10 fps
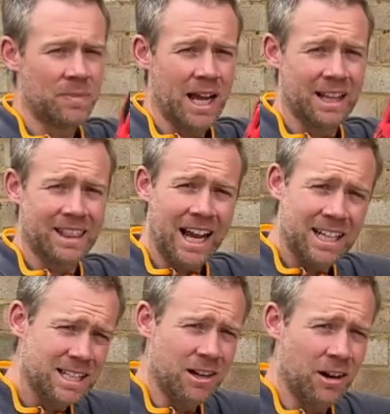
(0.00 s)
At
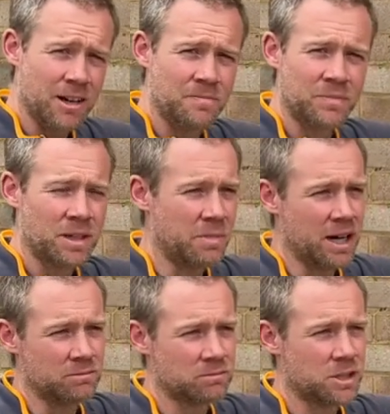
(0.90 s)
that time,
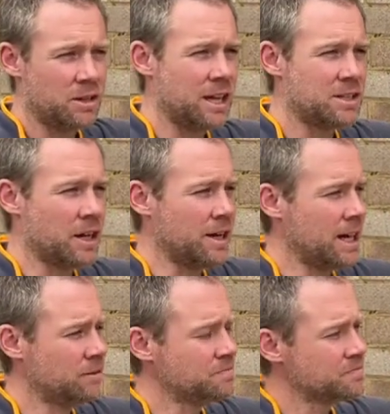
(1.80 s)
about 2 years ago now,